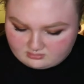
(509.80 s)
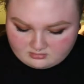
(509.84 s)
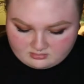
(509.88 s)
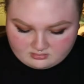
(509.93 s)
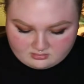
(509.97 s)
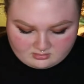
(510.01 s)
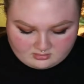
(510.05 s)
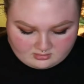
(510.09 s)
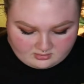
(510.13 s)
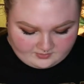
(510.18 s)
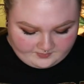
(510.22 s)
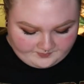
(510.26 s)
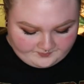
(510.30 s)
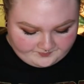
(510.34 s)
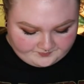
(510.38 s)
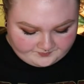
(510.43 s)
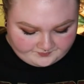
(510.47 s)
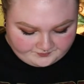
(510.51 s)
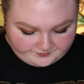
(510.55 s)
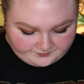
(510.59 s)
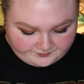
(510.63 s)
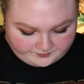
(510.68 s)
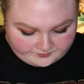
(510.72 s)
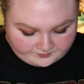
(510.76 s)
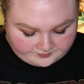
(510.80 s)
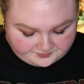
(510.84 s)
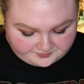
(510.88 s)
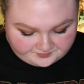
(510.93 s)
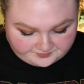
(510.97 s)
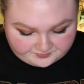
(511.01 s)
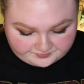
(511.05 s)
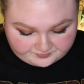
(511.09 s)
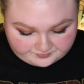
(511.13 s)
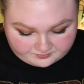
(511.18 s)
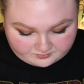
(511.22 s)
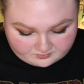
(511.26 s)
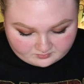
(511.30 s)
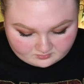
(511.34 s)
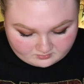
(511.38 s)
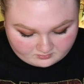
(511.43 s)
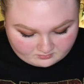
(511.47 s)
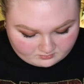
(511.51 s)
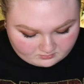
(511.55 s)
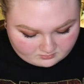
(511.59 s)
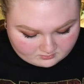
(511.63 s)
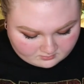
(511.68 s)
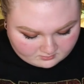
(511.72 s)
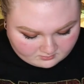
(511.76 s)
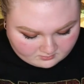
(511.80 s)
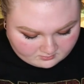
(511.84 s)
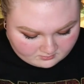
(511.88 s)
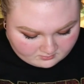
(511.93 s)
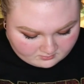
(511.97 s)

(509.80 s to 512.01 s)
The person shown says nothing.